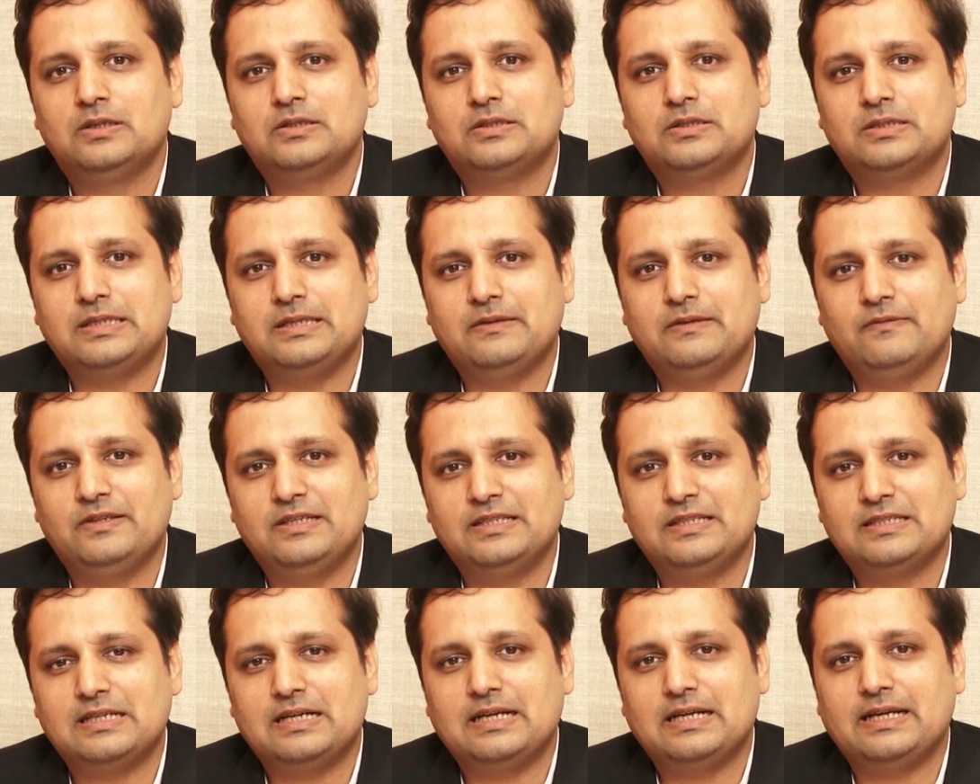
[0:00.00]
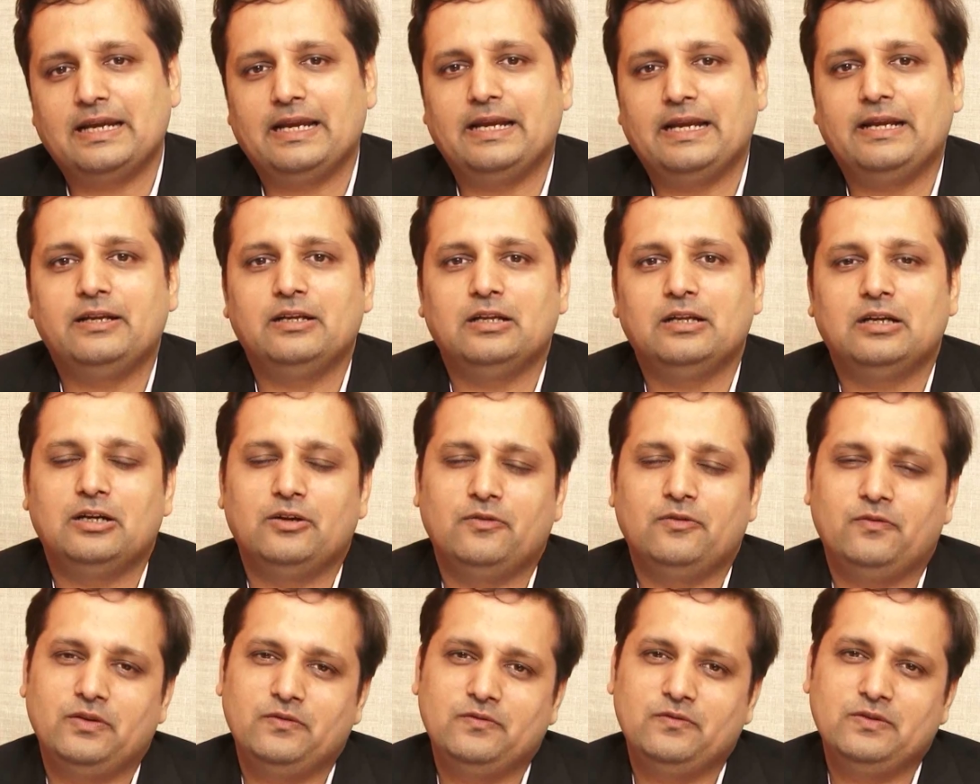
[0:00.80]
CVs again,
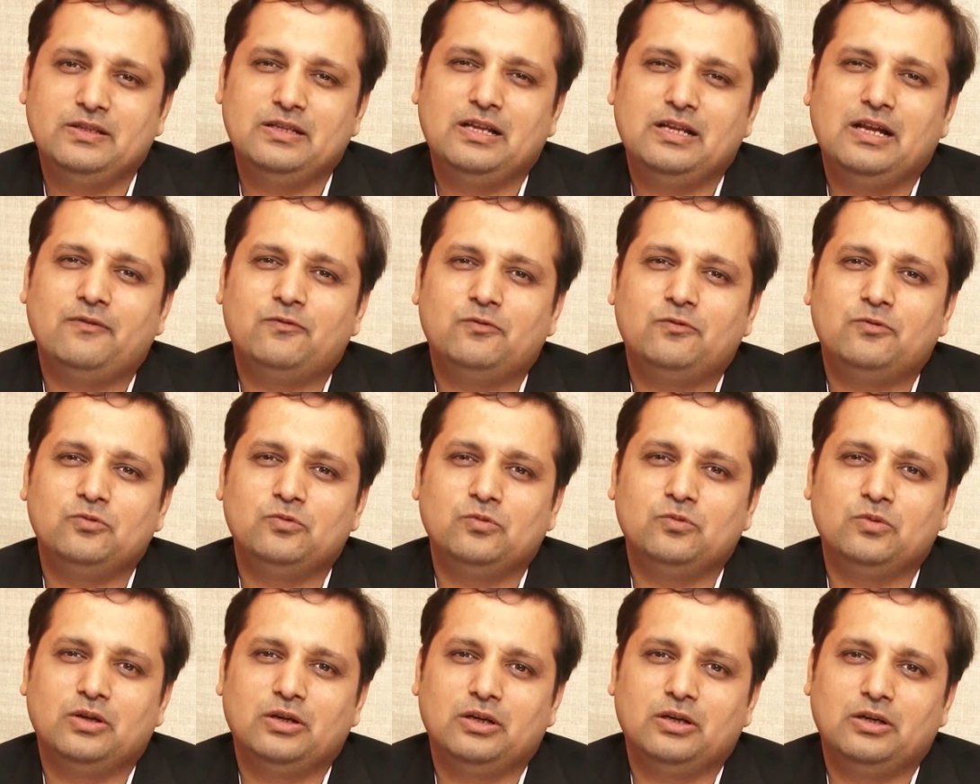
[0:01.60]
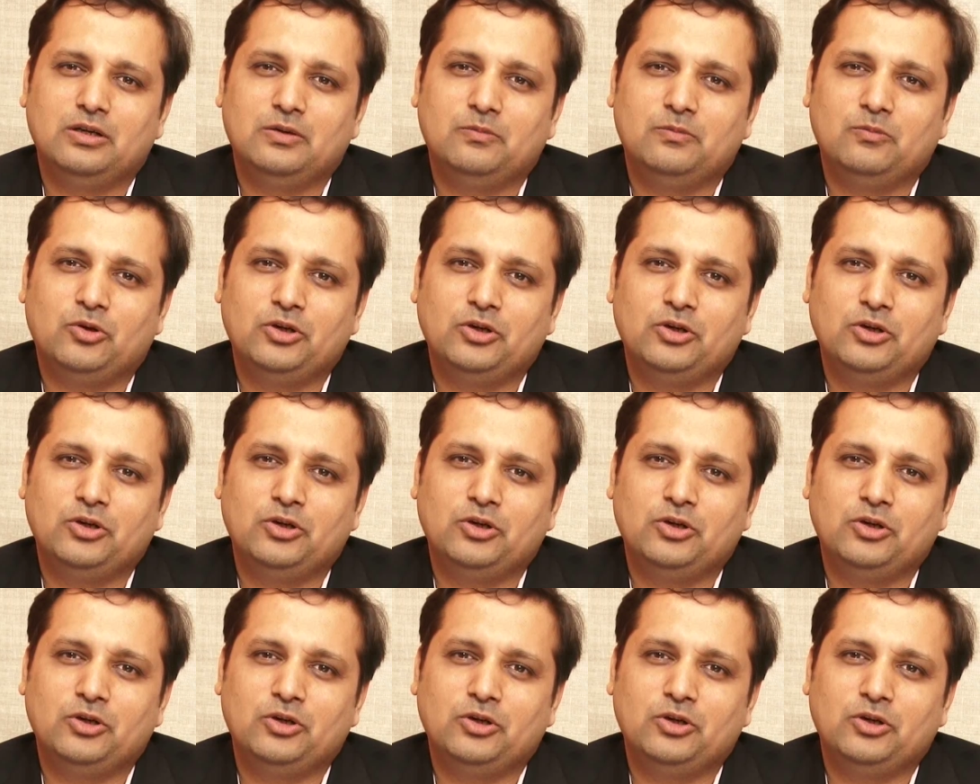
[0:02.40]
uh, we will have to uh,